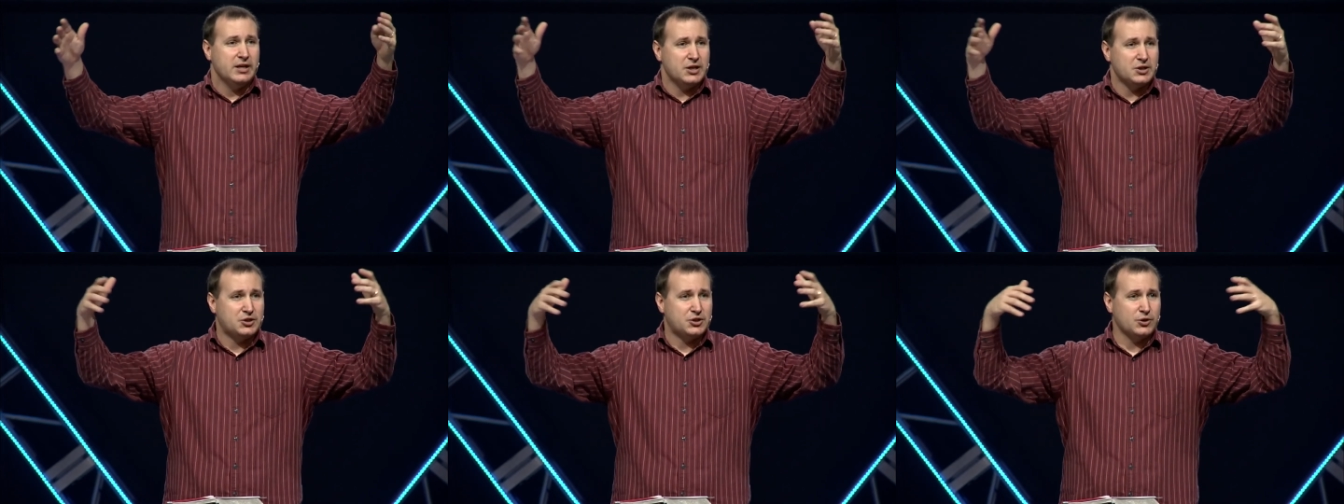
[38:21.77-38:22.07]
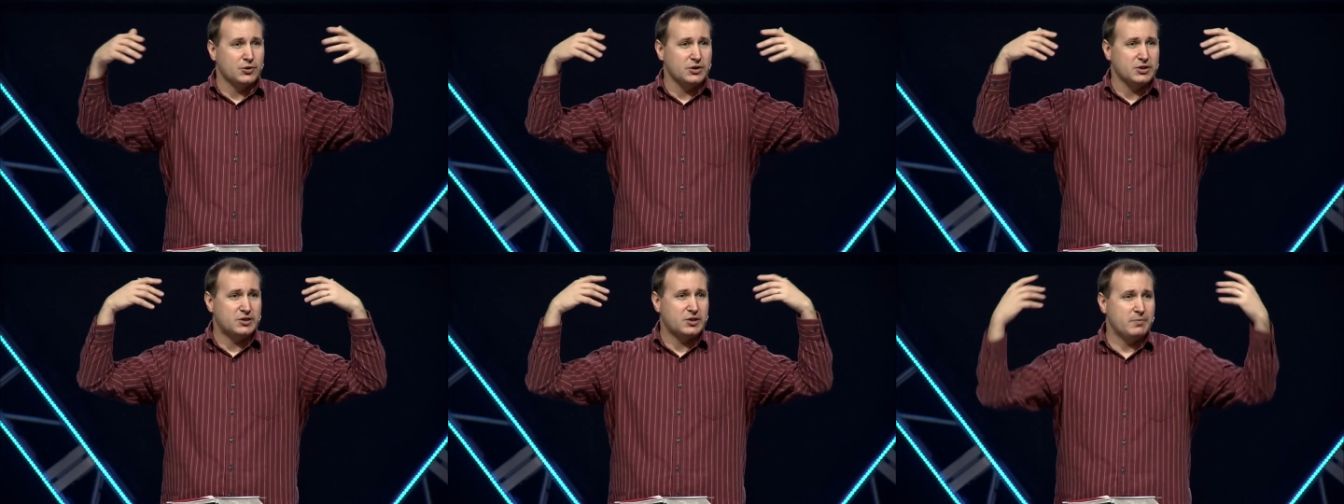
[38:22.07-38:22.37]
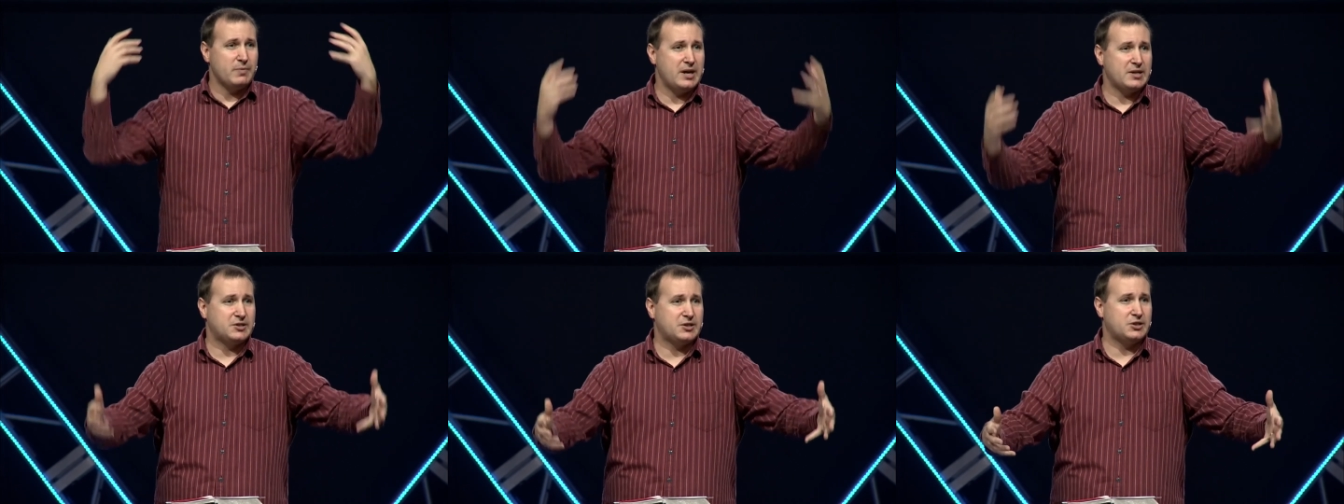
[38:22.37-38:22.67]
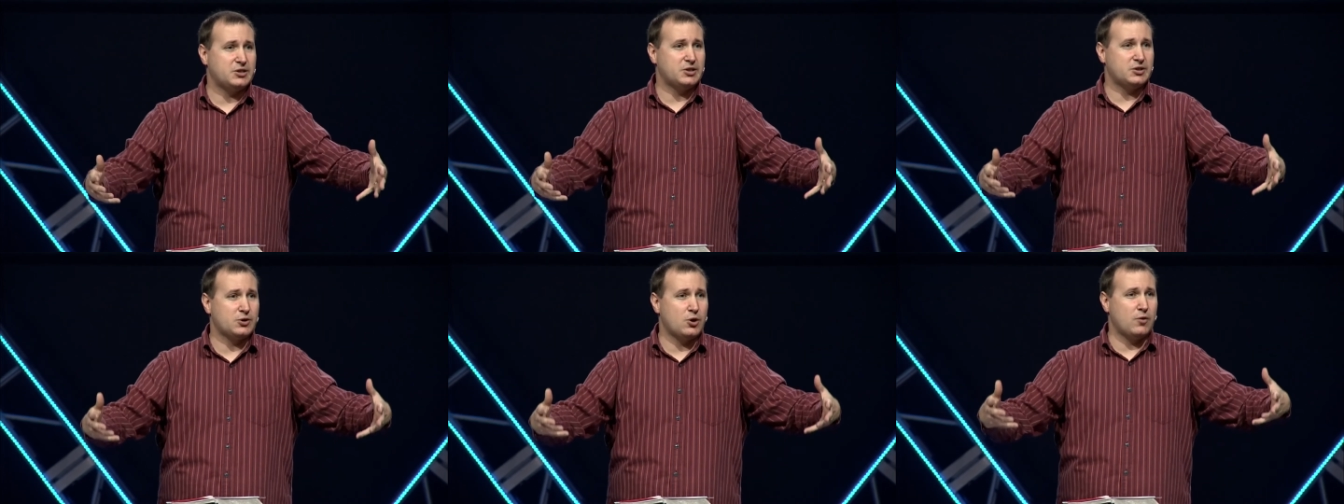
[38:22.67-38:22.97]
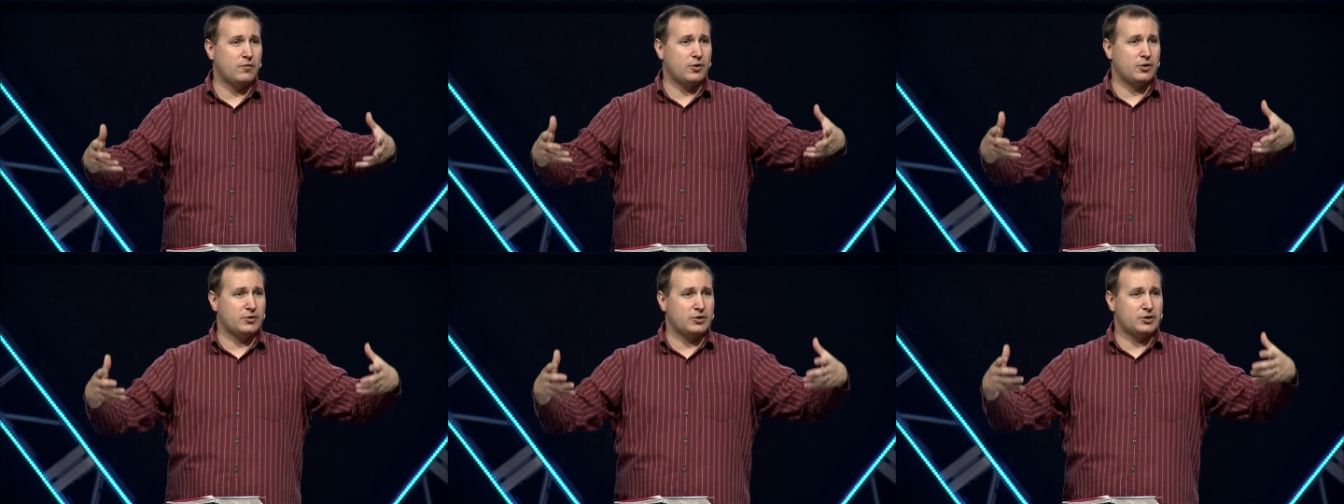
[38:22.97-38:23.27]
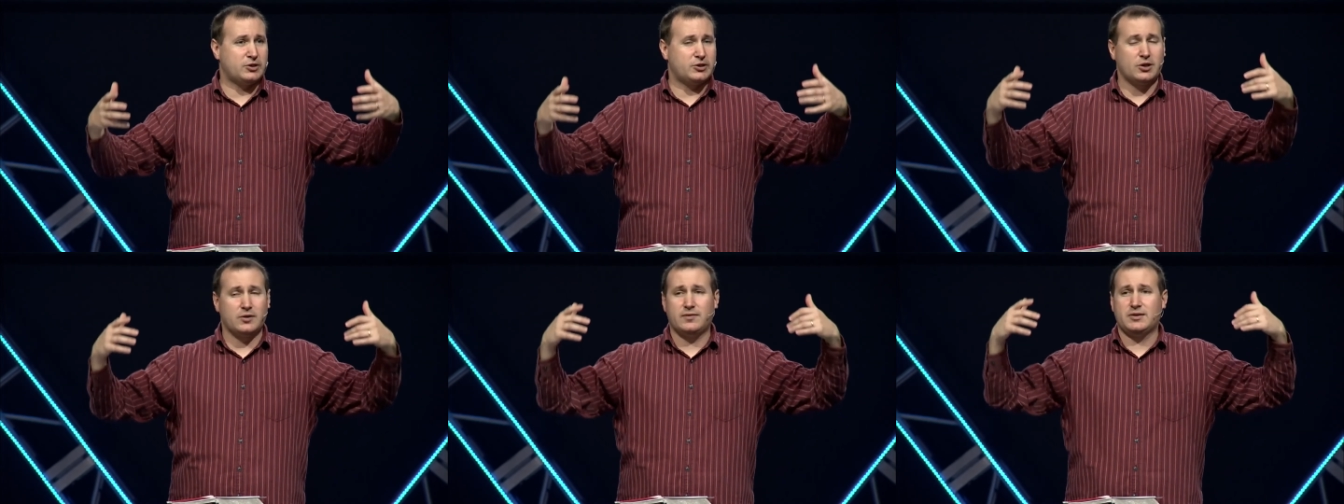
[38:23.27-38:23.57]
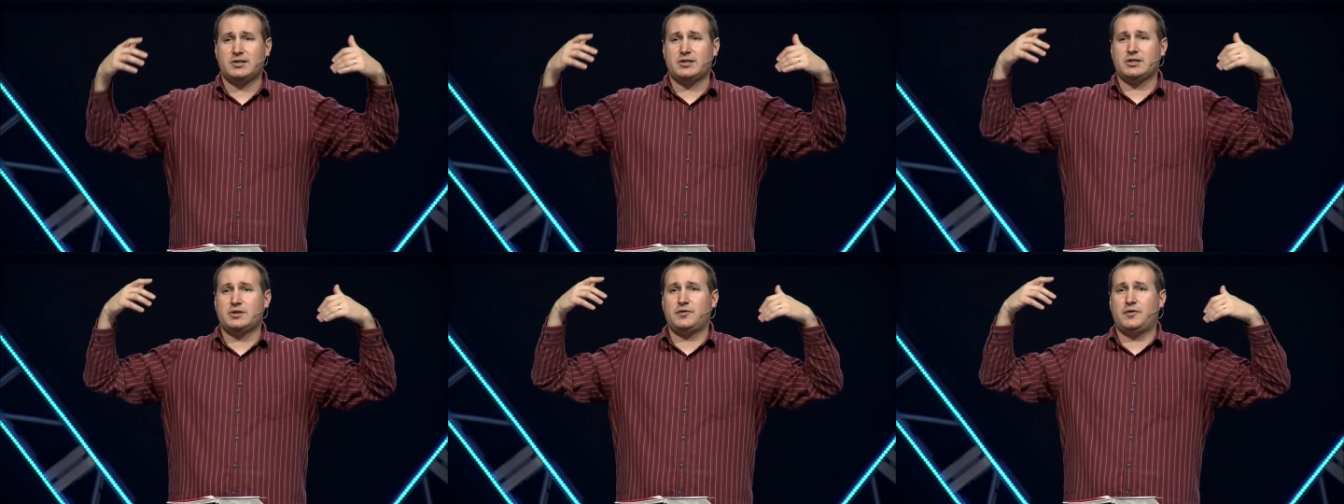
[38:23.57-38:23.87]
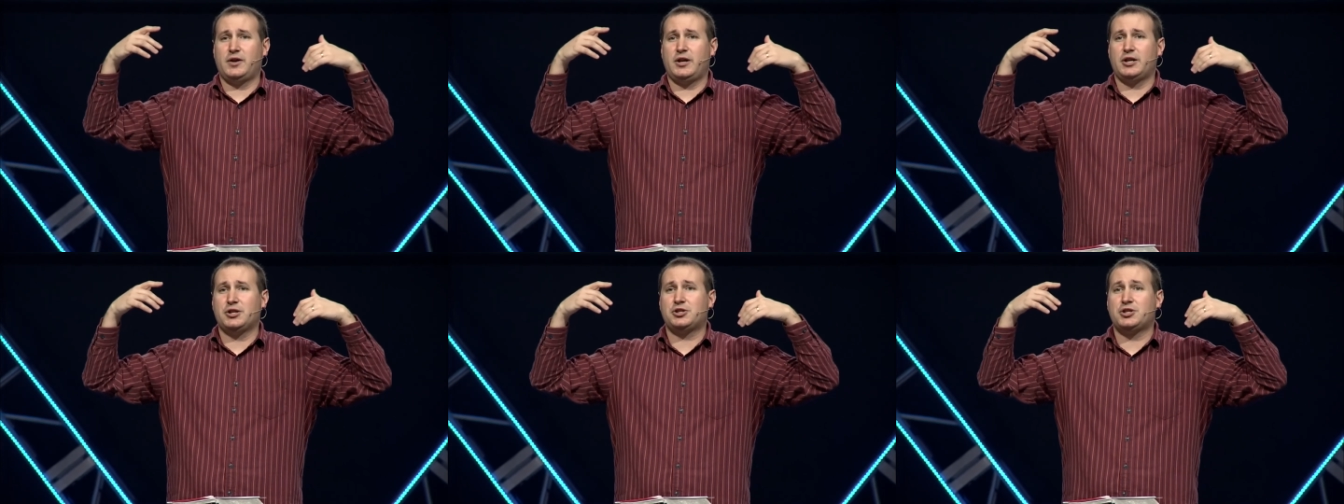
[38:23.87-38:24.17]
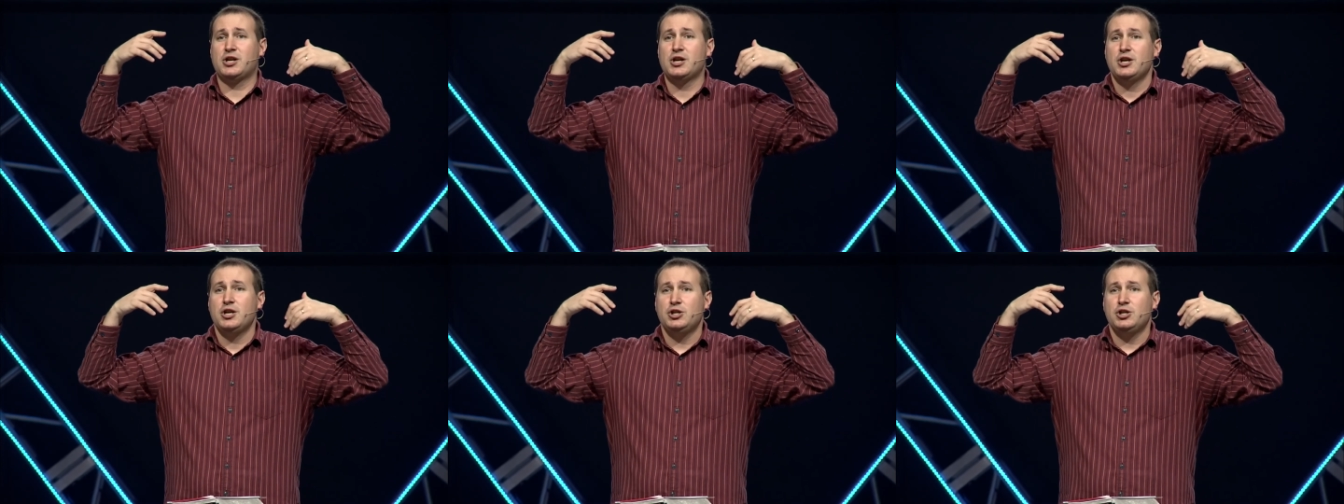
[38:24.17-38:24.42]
as soon as the message is over and the service is finished,